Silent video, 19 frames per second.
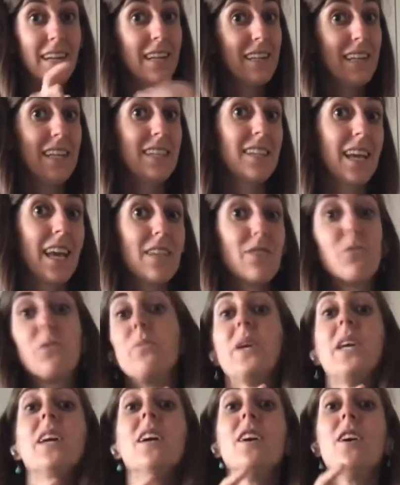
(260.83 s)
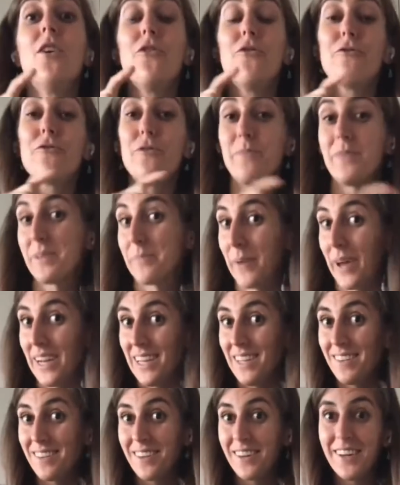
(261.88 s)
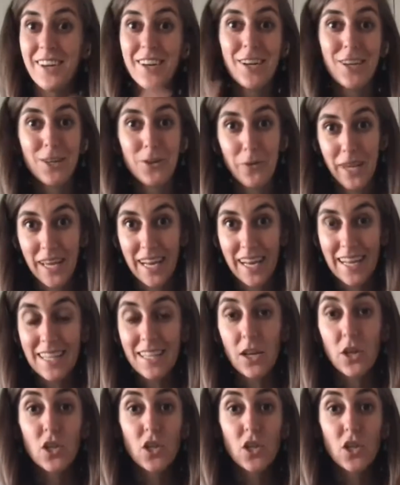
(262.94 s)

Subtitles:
In this case would be from Spanish to English.